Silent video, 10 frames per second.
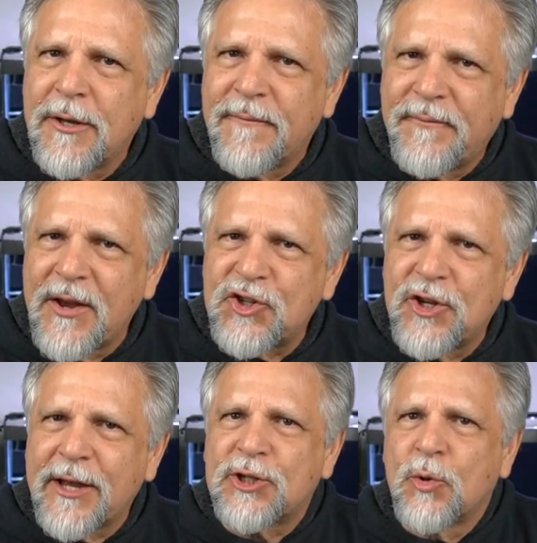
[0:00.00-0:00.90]
fish
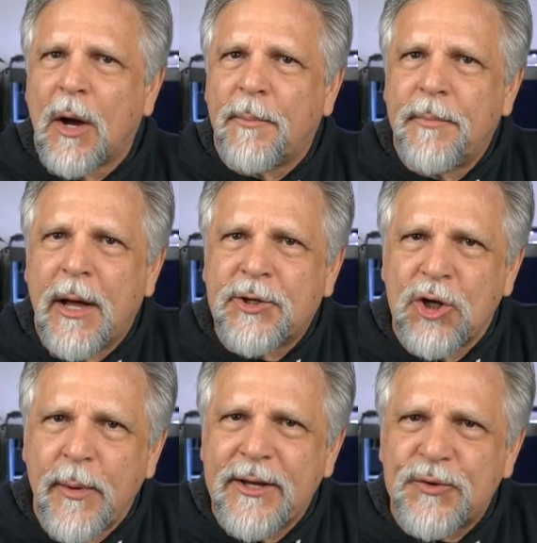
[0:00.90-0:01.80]
next to a, a
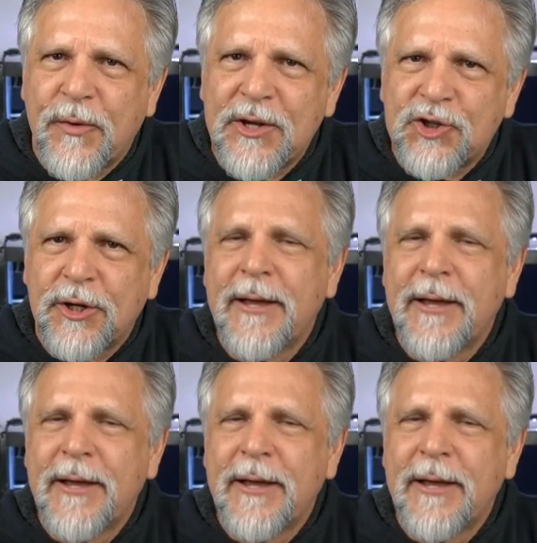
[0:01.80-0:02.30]
two inch fish,